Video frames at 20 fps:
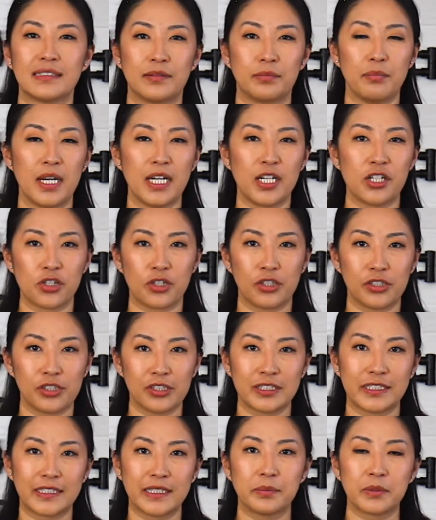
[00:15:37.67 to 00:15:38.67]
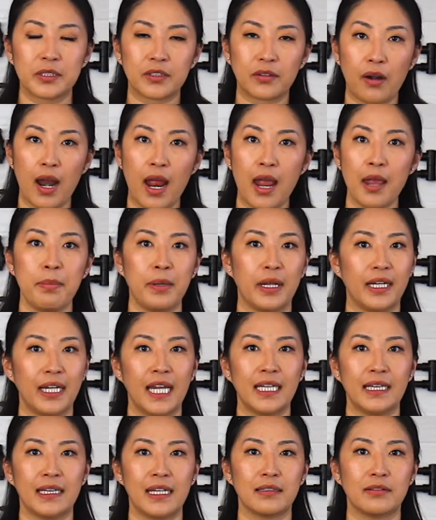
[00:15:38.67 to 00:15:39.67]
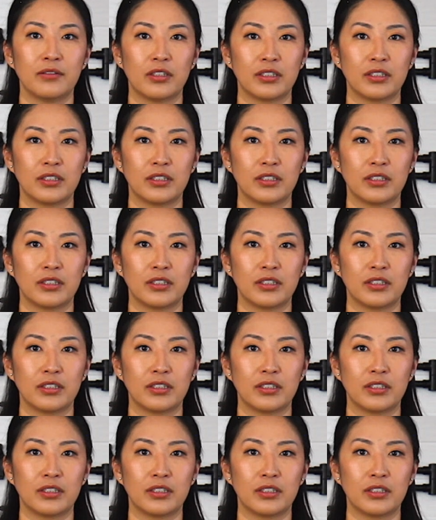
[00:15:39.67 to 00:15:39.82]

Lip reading: make sure to subscribe and hit that